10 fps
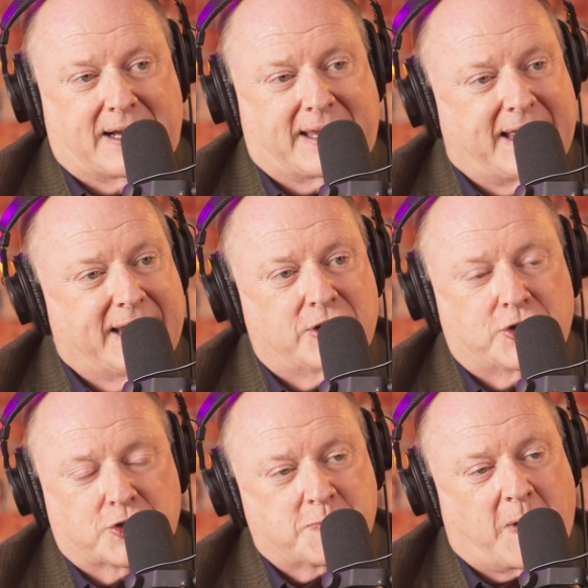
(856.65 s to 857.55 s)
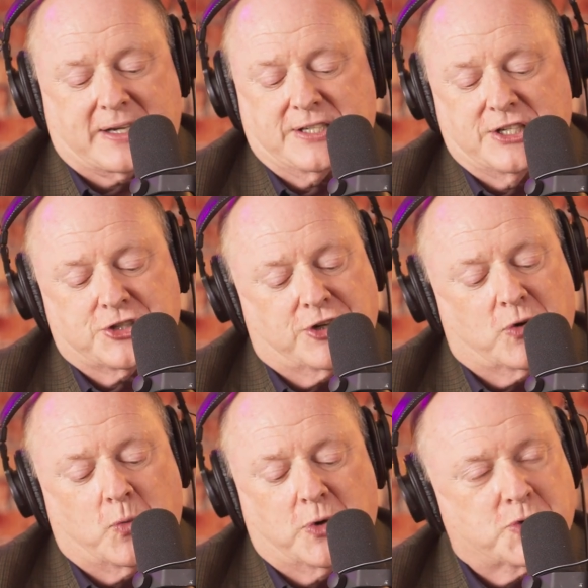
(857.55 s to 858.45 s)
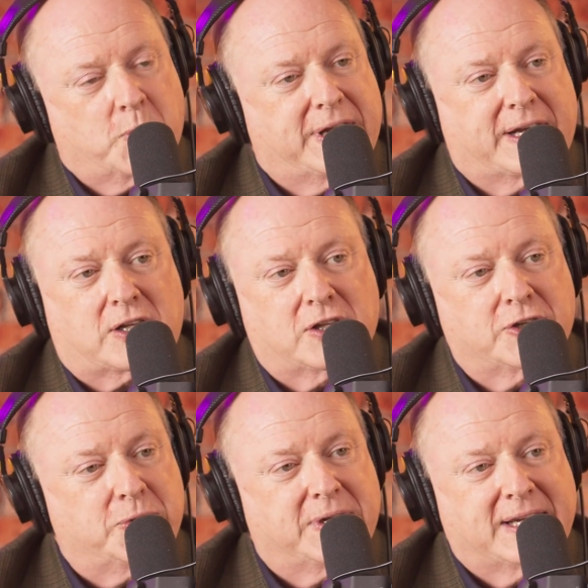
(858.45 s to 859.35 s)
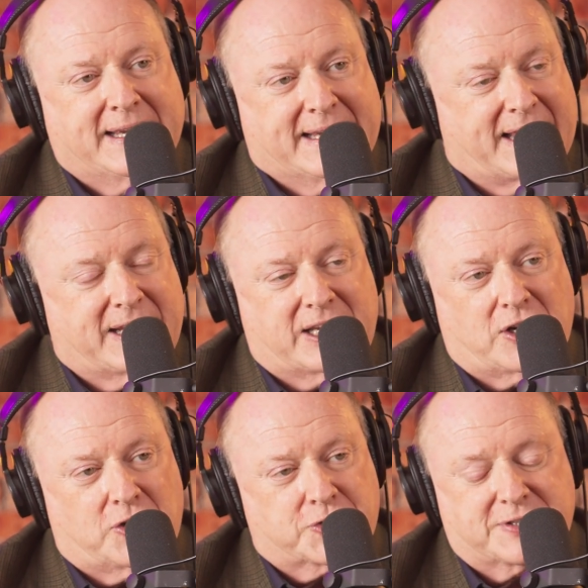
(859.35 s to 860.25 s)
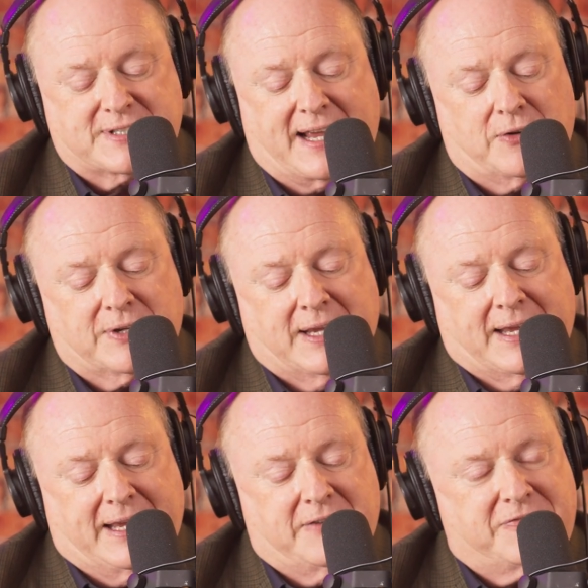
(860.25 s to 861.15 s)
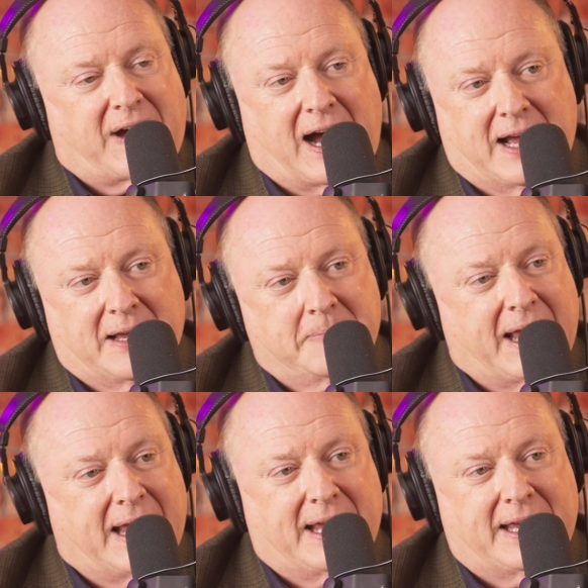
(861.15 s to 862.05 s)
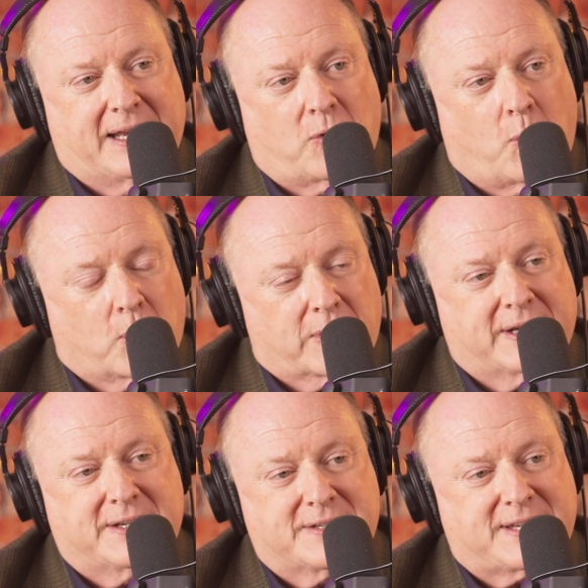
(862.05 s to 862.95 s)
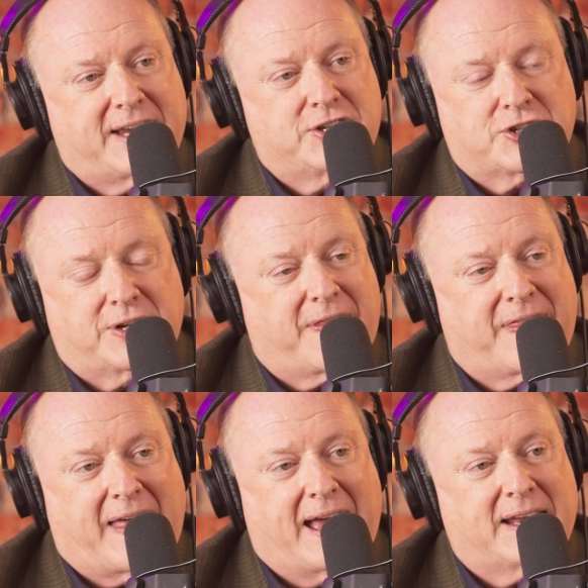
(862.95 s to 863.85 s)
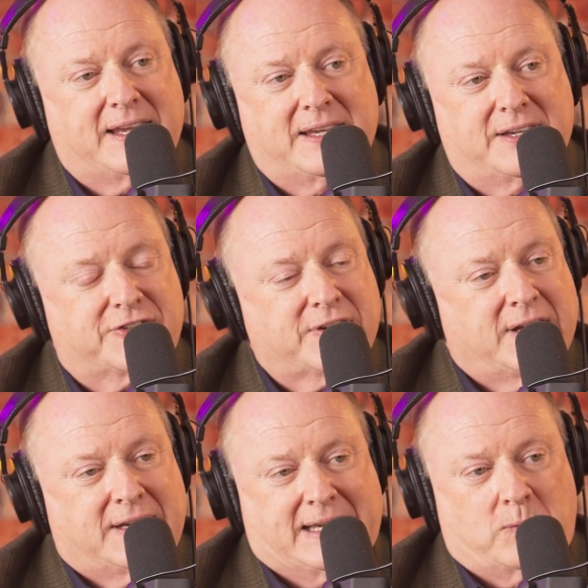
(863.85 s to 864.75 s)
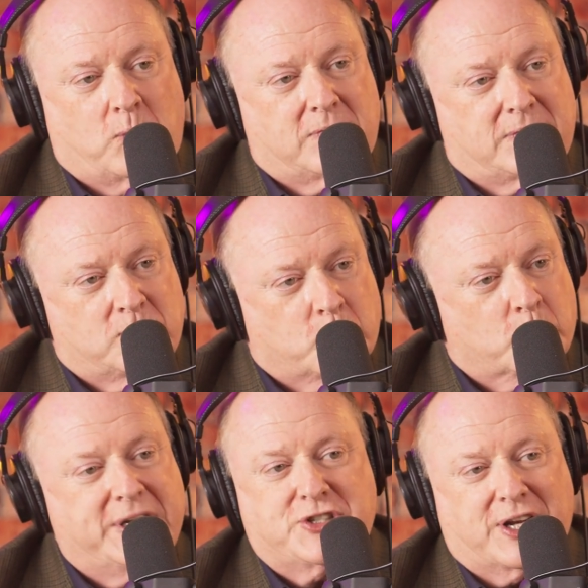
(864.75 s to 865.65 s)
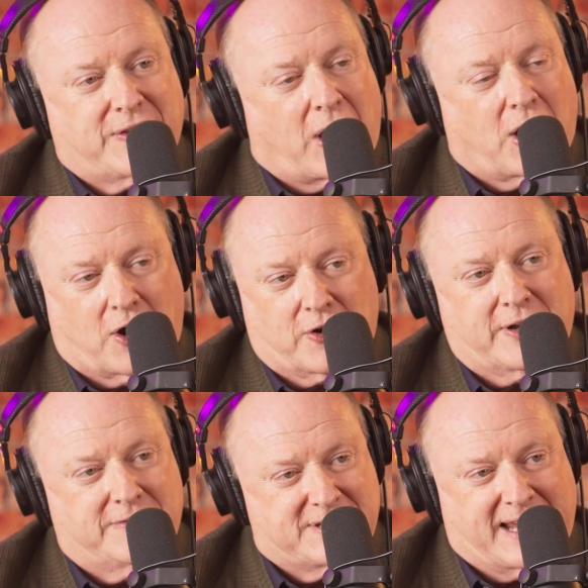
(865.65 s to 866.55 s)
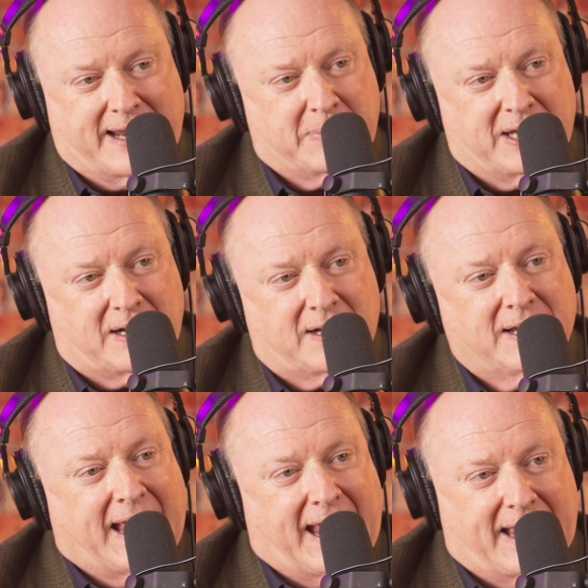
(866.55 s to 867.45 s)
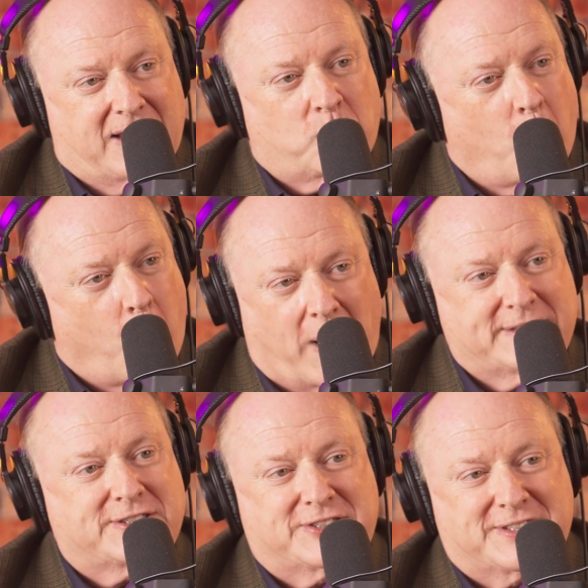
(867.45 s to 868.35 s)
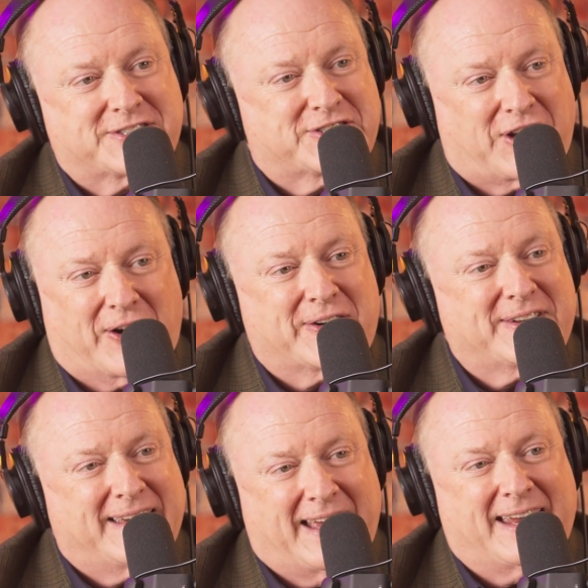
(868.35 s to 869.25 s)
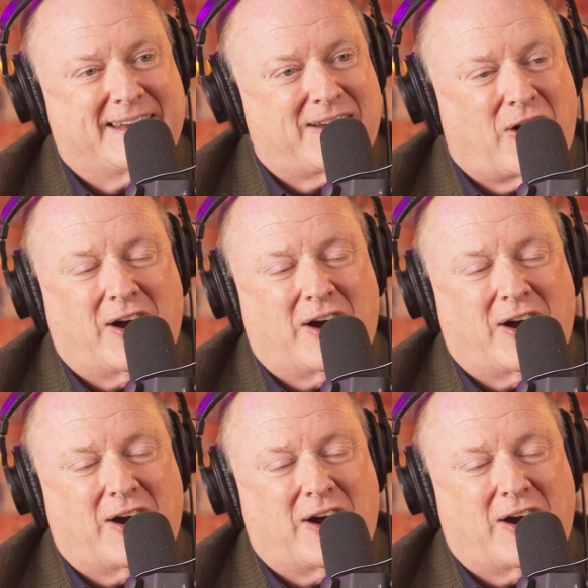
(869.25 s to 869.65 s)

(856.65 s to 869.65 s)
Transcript: getting a nurse practitioner, which would include getting an ultrasound? If I'm an organization that is reaching the heart of Zambia and wants to start an